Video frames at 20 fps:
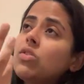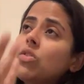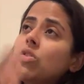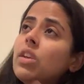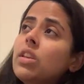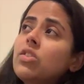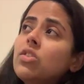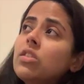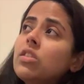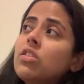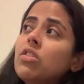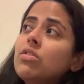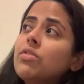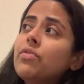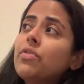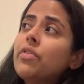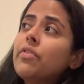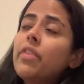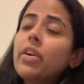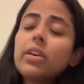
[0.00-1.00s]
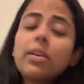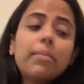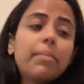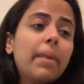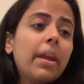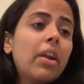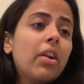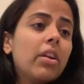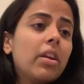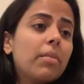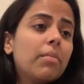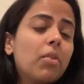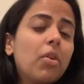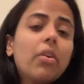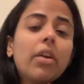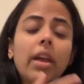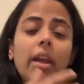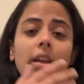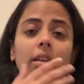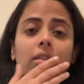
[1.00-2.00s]
So they just looked for fucking barium.
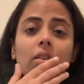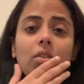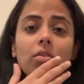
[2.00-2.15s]
Okay.